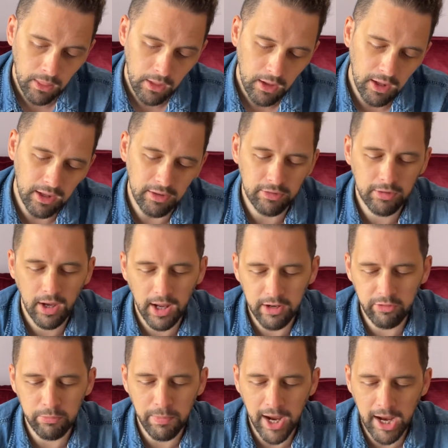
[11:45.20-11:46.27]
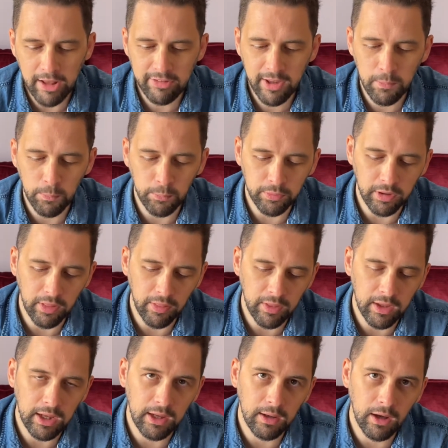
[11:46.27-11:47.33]
is kind of my attempt at
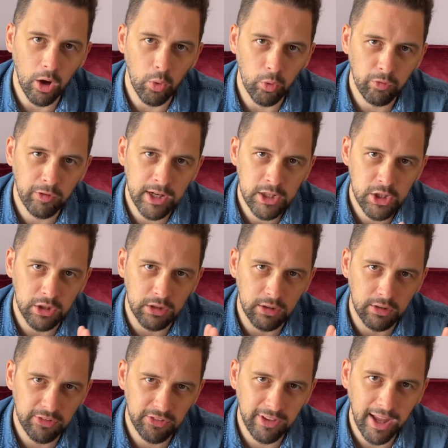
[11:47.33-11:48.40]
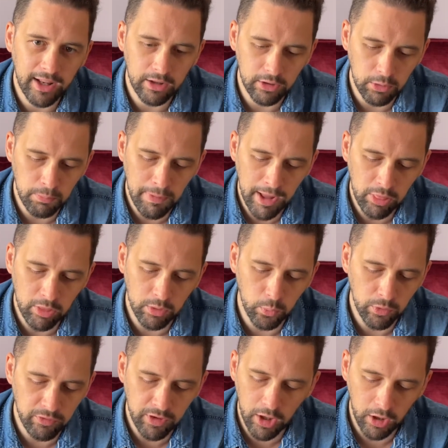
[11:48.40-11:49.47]
the old-fashioned standard method
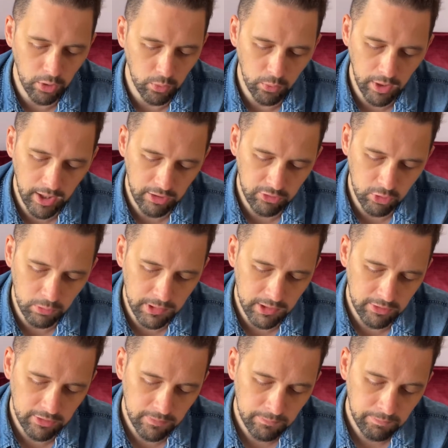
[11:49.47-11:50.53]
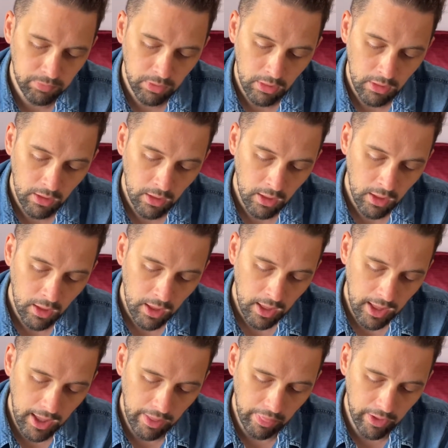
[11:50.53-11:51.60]
with no extra bits.
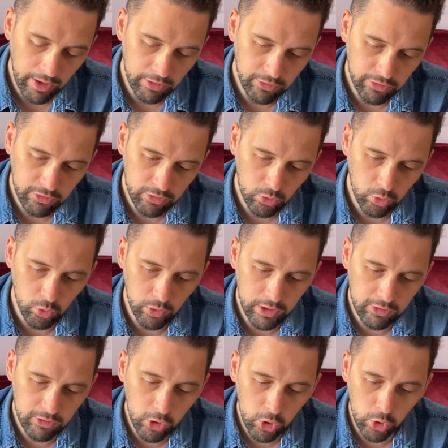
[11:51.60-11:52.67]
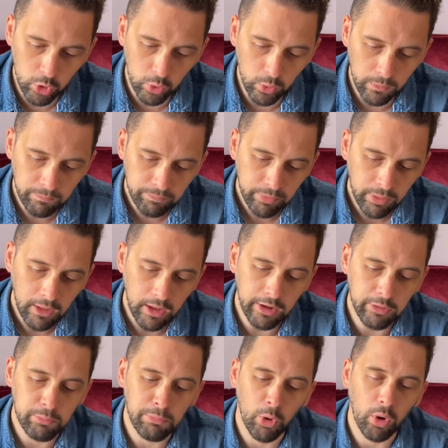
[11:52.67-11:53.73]
And then story 2 is
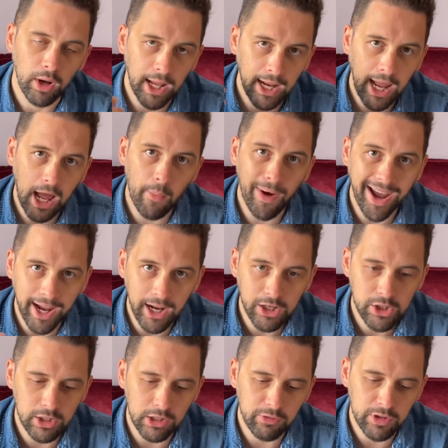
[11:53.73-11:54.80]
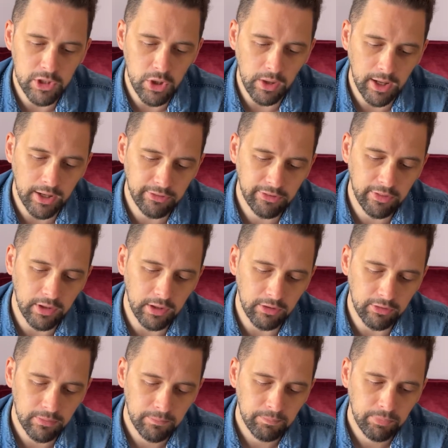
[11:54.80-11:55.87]
more like how I actually visualize
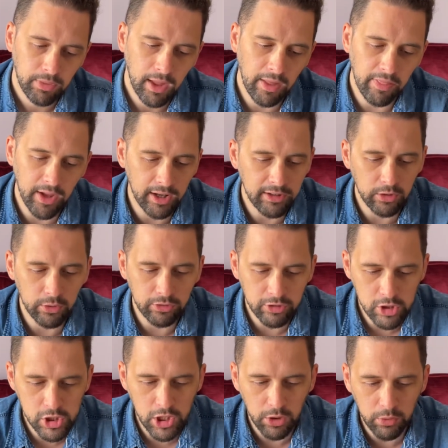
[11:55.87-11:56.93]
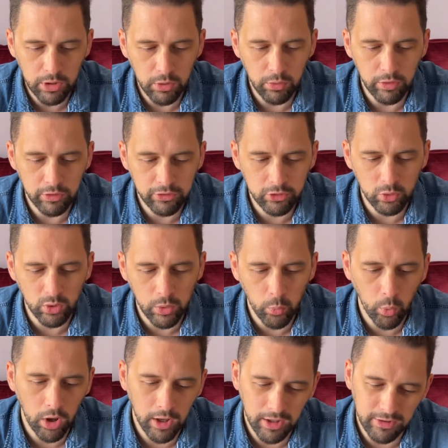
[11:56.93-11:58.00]
things. And the idea is to show you that story
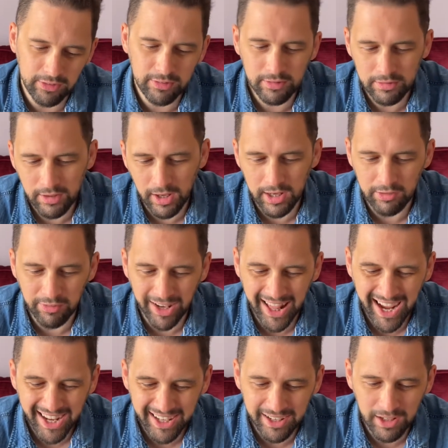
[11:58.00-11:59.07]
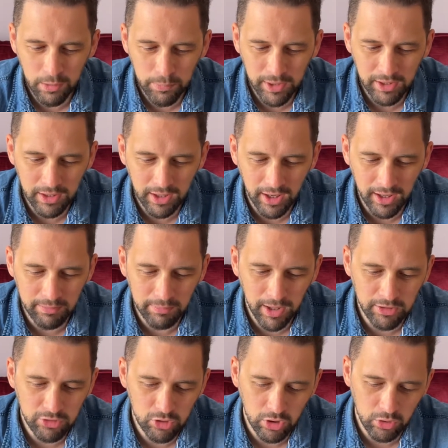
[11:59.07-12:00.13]
1 is kind of lacking a bit, and I
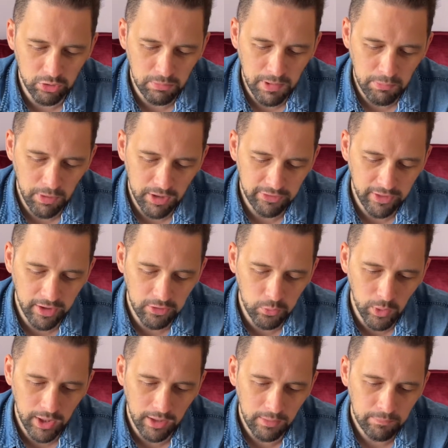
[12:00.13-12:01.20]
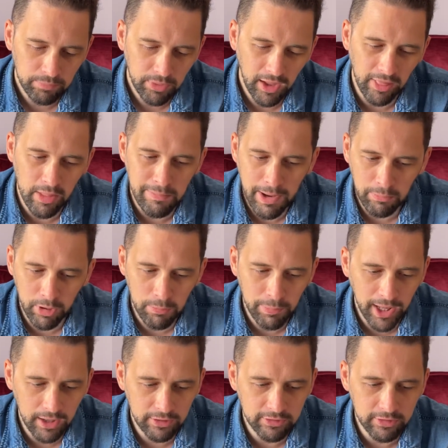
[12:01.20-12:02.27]
struggle to memorize that as well. And the memory
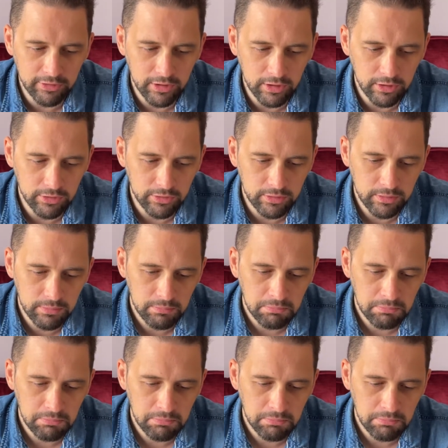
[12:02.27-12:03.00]
palace isn't as